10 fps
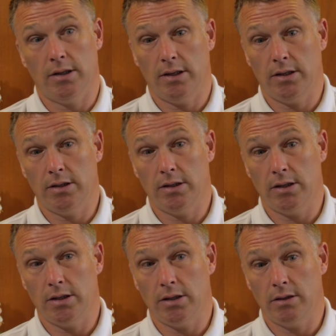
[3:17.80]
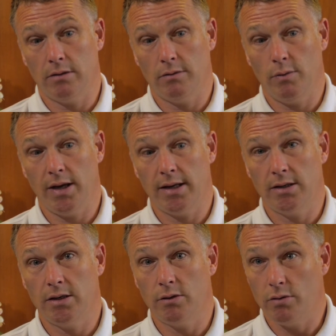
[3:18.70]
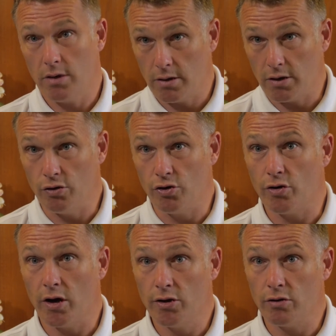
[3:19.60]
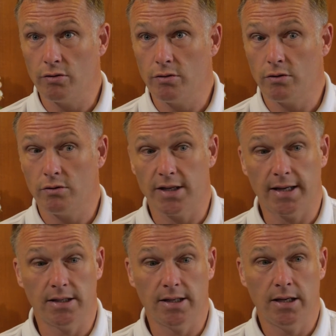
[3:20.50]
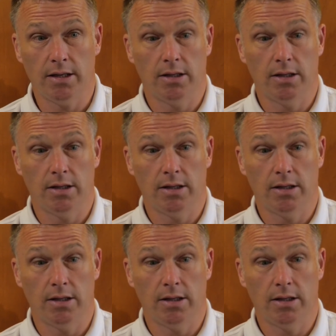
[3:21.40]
And we had, you know, a good crowd on Saturday.